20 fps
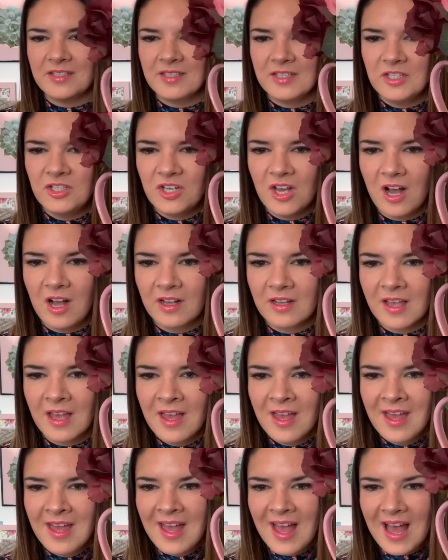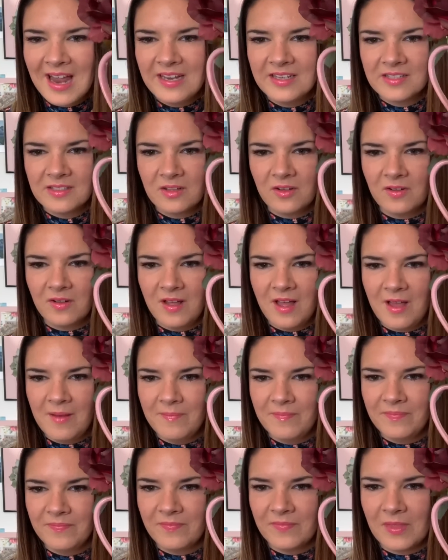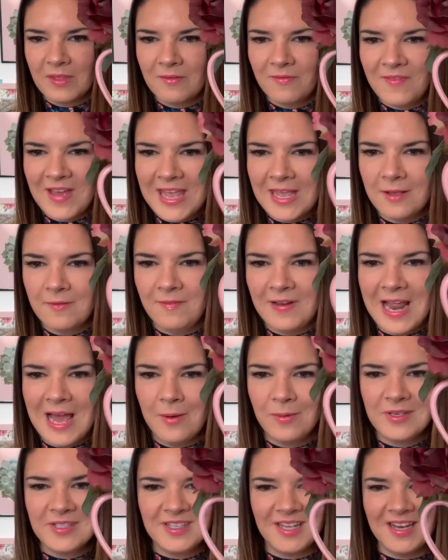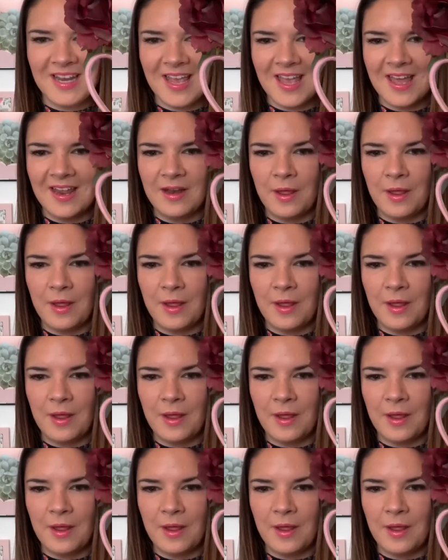It's a jug and it's got fake flowers in it.